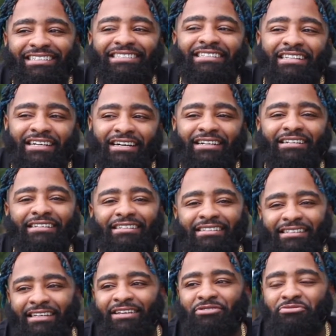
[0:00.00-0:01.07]
Yeah,
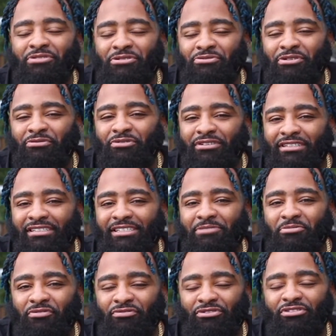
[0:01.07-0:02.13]
okay. yeah, 2021
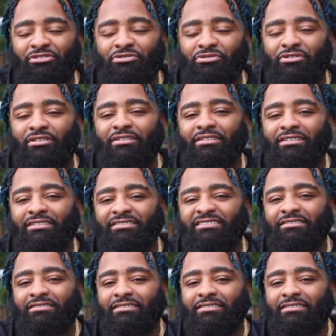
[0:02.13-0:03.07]
December for sure. Okay.